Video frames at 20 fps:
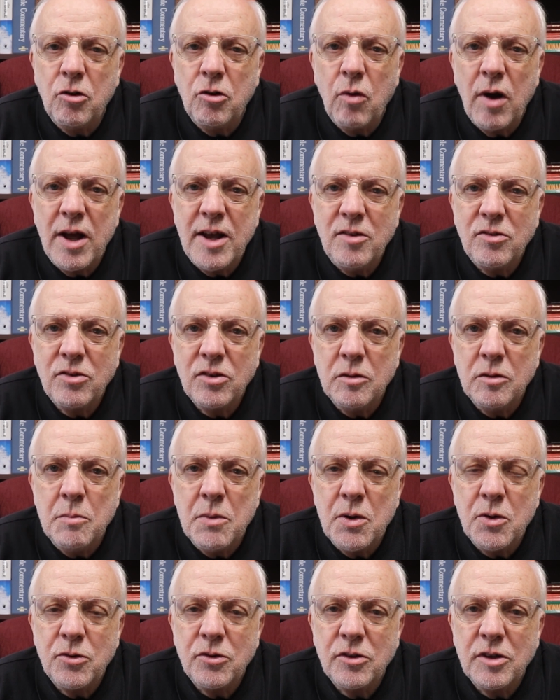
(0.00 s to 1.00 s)
grace and
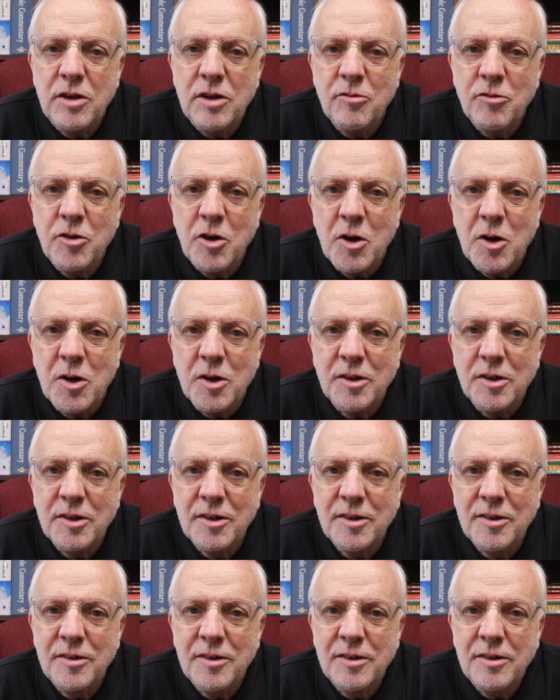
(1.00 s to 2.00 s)
mercy of God.
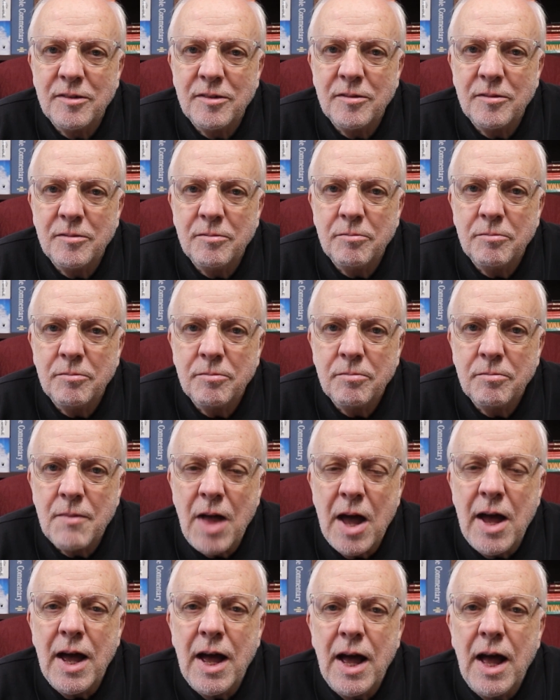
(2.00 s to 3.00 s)

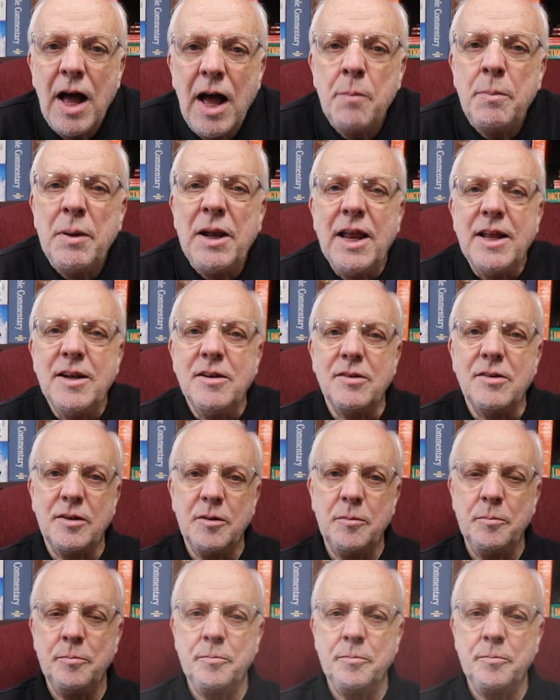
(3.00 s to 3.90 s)
Happy Lent!